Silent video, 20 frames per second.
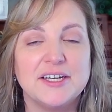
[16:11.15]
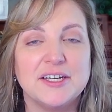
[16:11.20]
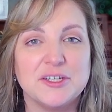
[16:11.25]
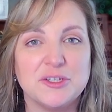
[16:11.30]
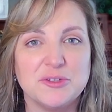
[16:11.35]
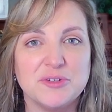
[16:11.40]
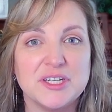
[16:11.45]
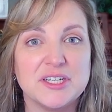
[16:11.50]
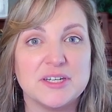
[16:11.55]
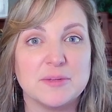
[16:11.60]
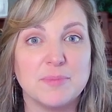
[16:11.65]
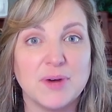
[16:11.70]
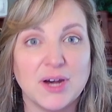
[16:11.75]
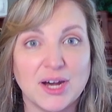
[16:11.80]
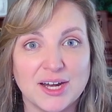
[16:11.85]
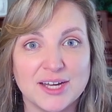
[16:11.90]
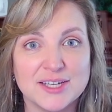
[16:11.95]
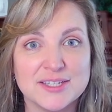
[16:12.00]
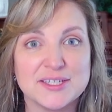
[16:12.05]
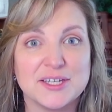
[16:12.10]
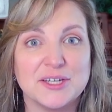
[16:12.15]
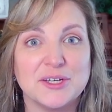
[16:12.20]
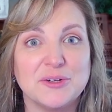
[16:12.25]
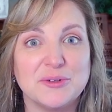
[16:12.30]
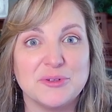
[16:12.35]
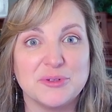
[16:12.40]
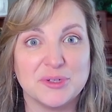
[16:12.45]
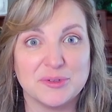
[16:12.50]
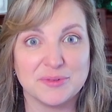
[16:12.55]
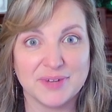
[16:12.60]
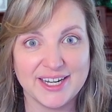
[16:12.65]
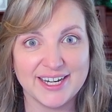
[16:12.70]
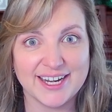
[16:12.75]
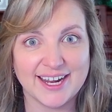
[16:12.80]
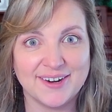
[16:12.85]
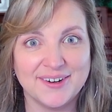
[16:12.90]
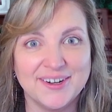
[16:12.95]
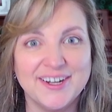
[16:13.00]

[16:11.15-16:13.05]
you need to pause and go do it right now.